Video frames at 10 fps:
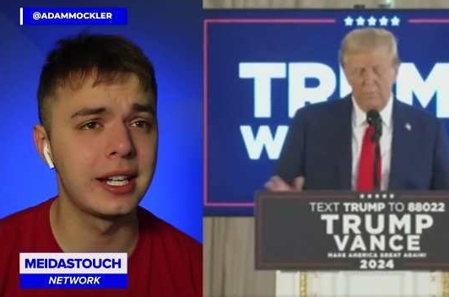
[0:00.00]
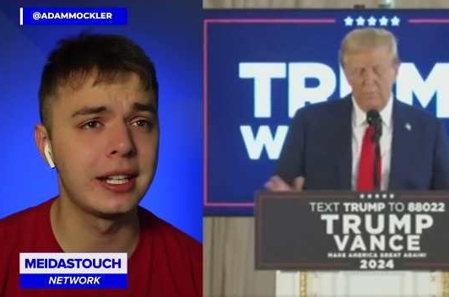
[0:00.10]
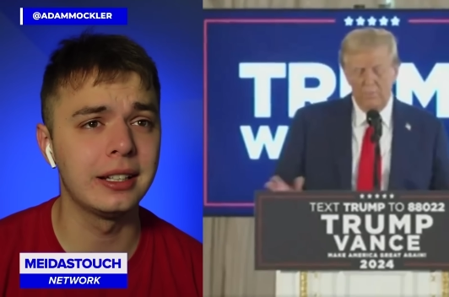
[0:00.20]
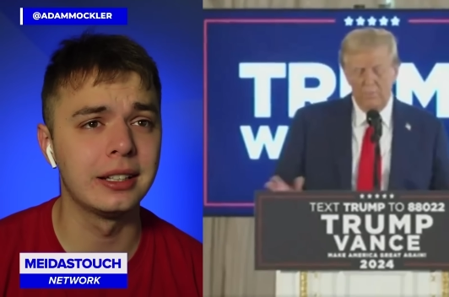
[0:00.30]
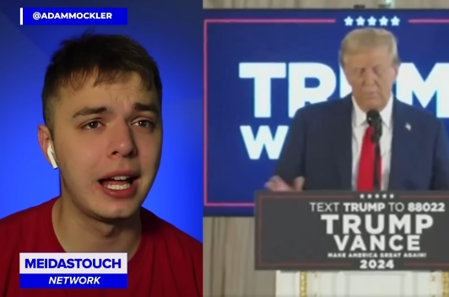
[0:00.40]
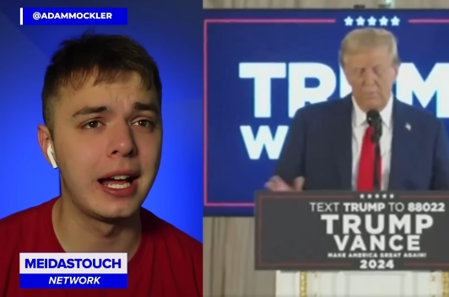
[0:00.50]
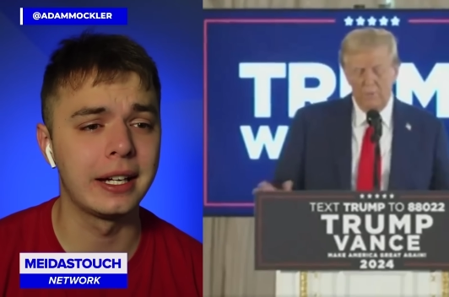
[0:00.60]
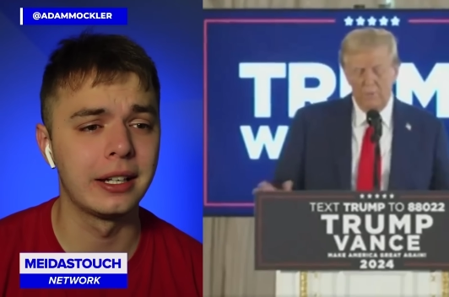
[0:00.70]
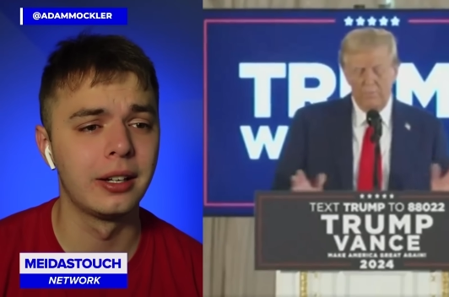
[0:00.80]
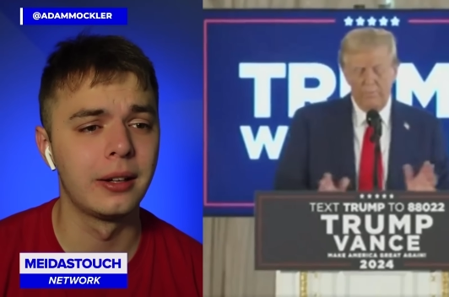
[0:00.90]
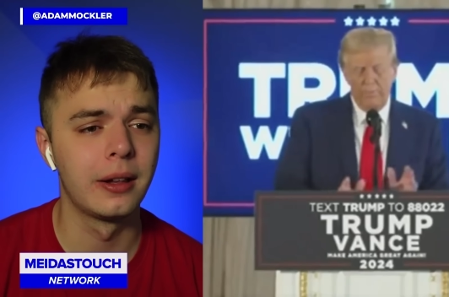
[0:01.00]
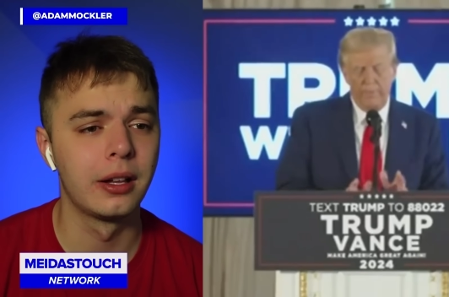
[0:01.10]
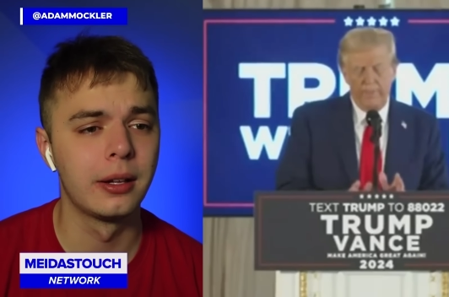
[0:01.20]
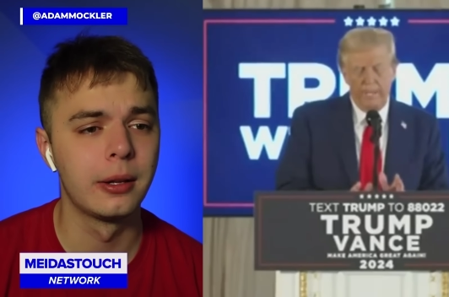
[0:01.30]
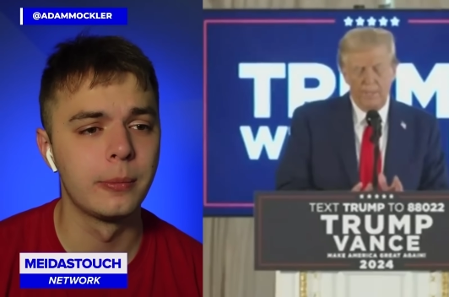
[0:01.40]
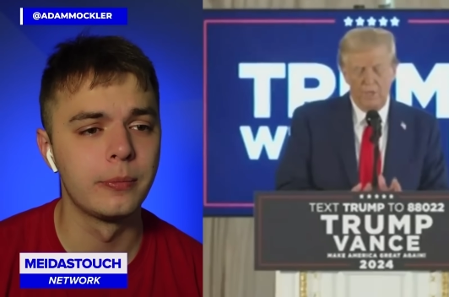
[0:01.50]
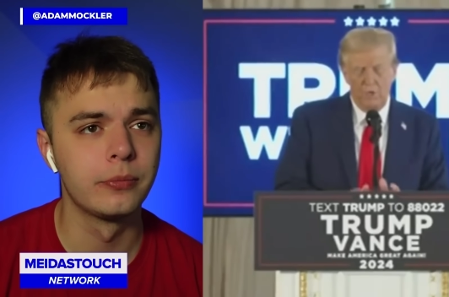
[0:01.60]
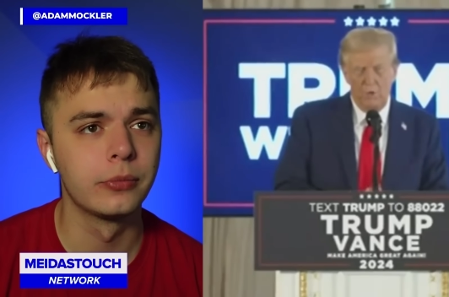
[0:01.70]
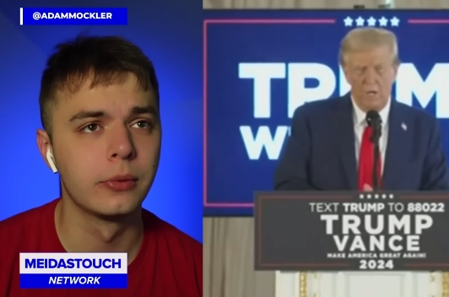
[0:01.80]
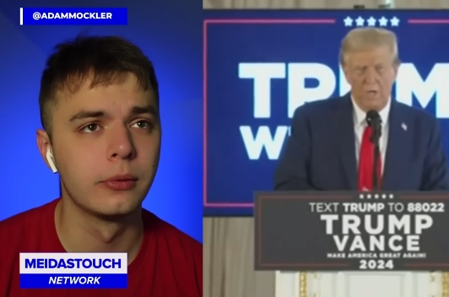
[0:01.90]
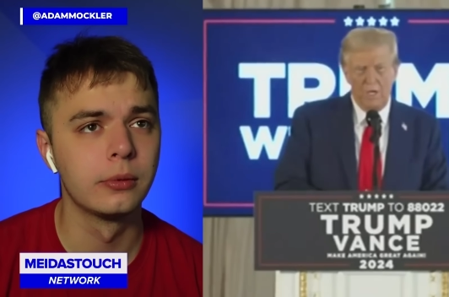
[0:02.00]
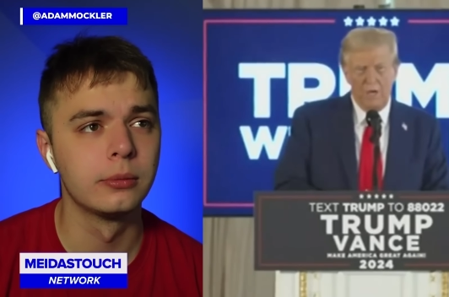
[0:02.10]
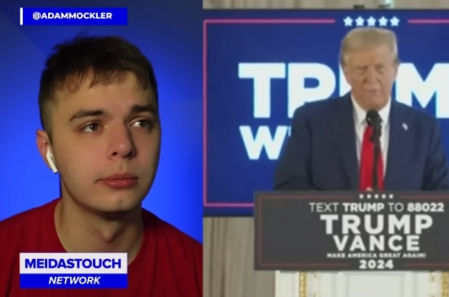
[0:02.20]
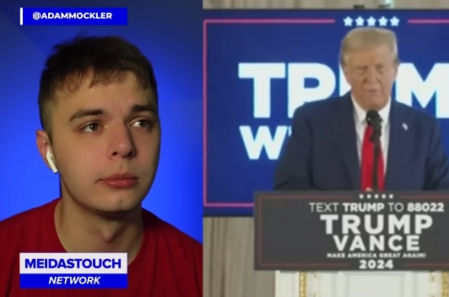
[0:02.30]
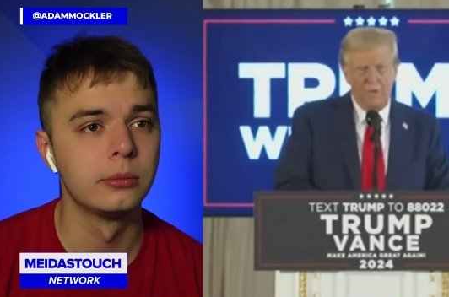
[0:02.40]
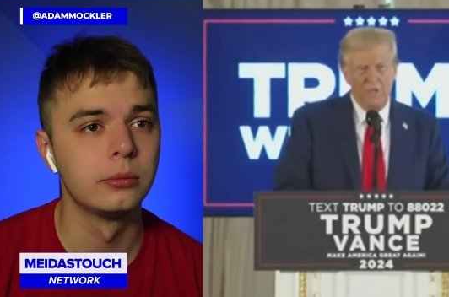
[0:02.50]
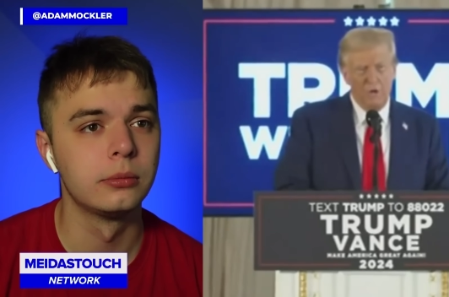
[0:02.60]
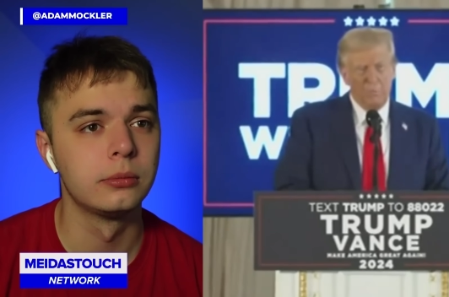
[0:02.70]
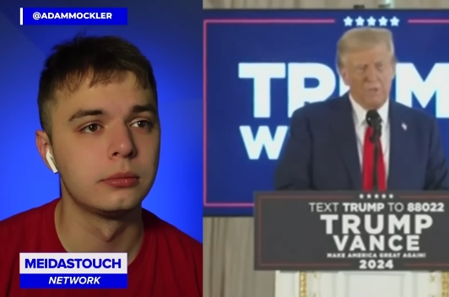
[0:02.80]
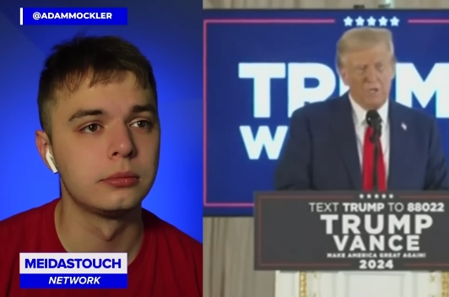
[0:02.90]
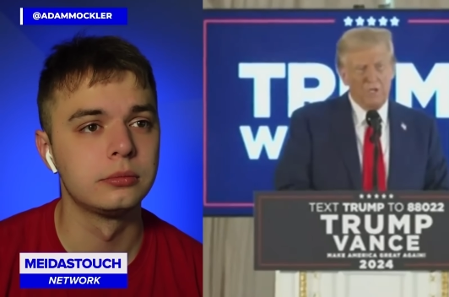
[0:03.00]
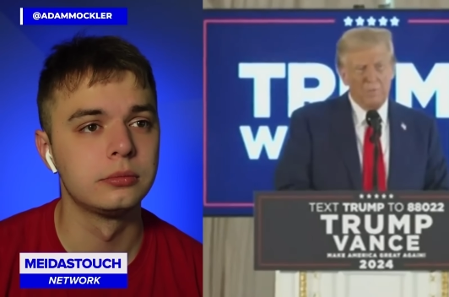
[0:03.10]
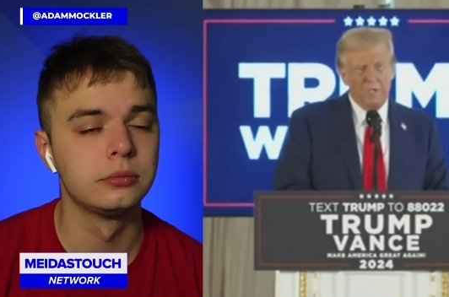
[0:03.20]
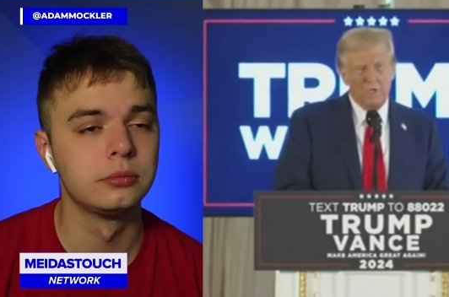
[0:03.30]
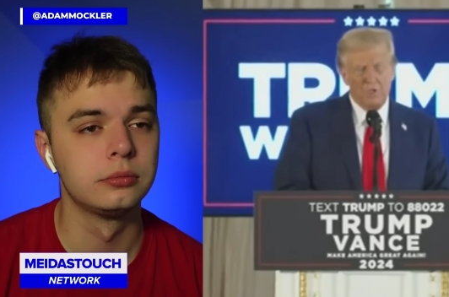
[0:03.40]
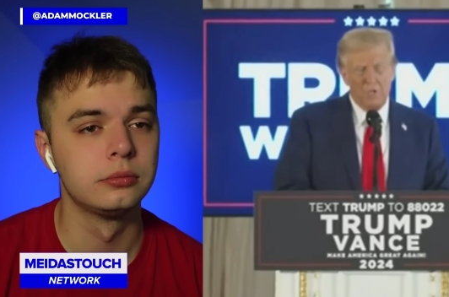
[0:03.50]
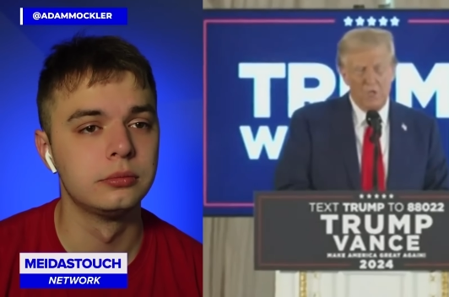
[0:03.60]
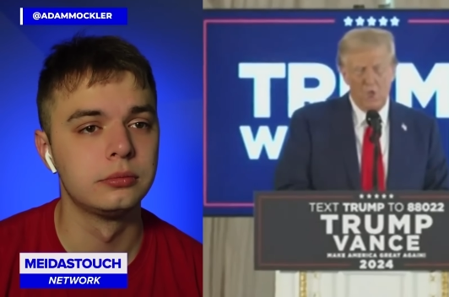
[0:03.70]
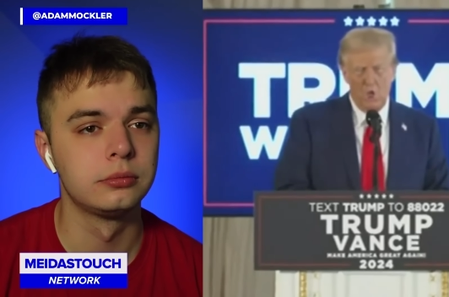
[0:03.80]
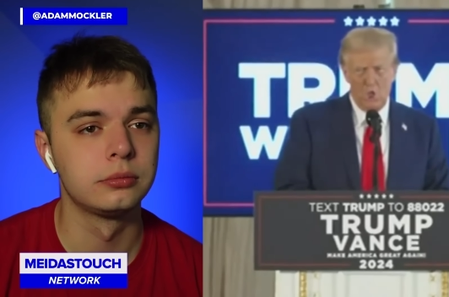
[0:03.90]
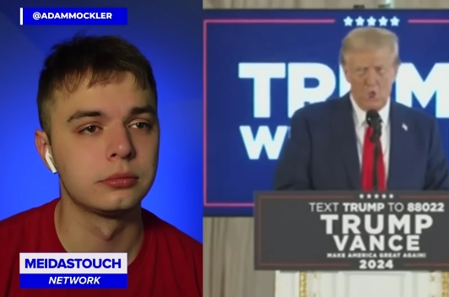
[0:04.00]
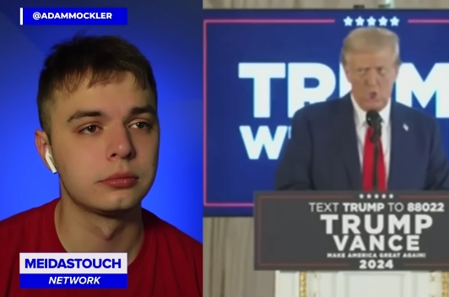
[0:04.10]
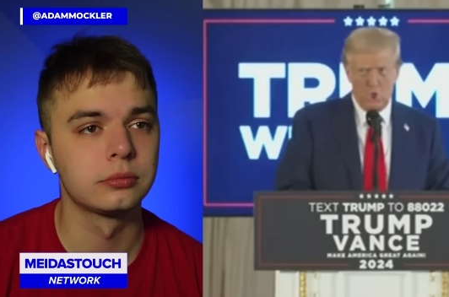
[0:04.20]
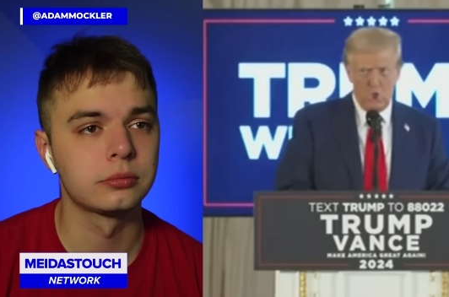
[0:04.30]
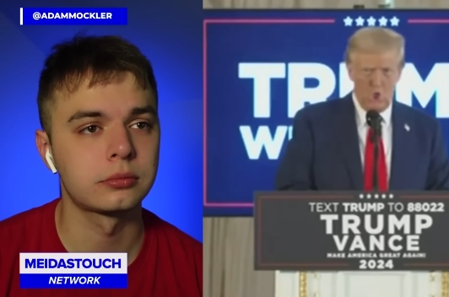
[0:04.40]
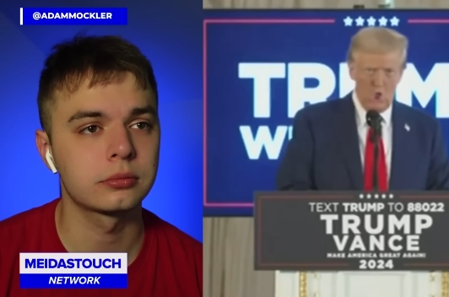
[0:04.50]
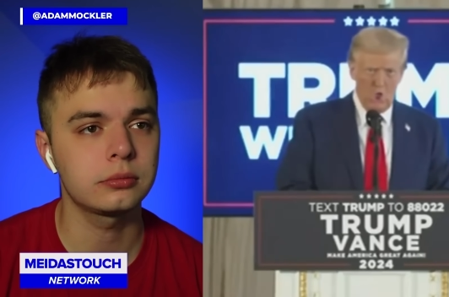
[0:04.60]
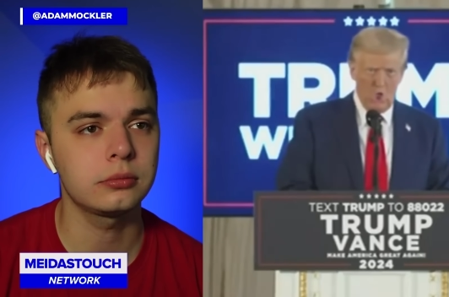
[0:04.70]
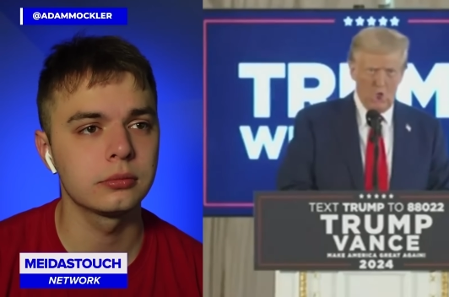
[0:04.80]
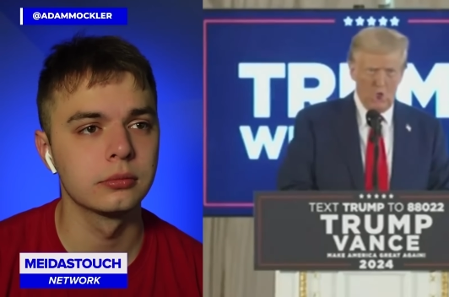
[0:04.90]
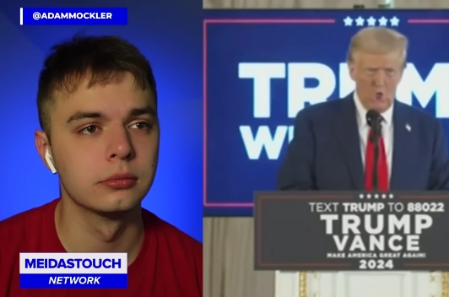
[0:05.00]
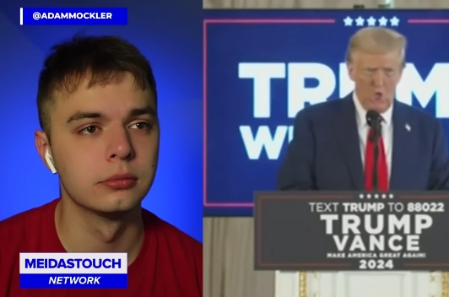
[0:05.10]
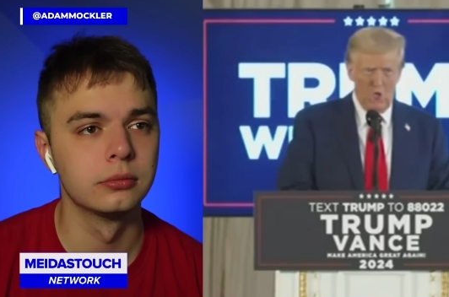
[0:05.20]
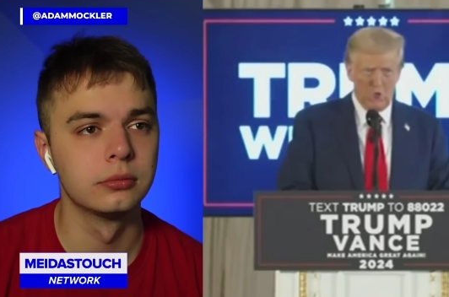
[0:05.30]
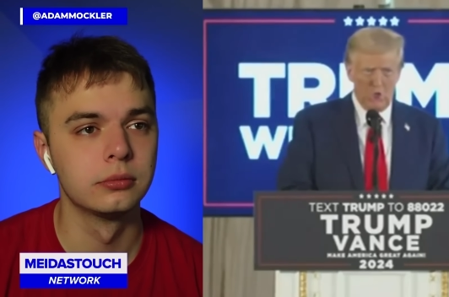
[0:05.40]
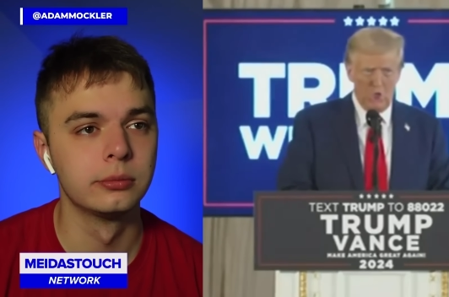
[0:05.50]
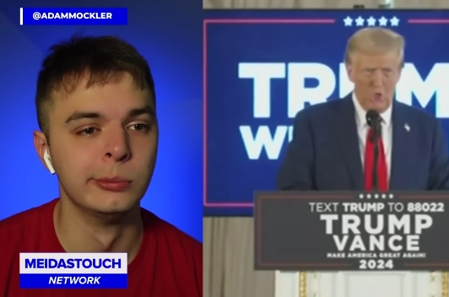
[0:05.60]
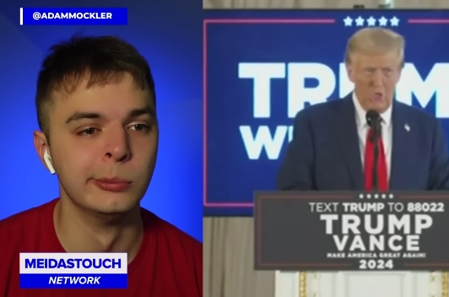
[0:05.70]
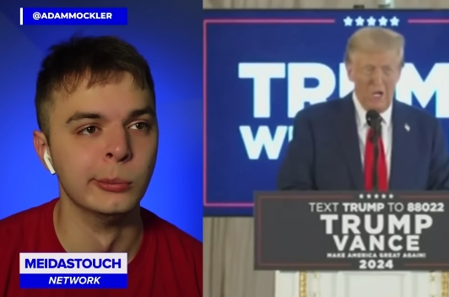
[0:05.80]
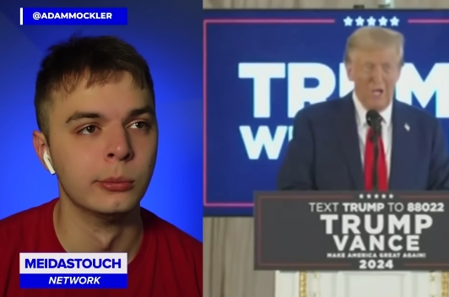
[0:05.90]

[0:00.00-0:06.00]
Speaker 1: a lie lie.
Speaker 2: And you know what? Every no, but can you imagine that? 1939, the Nazi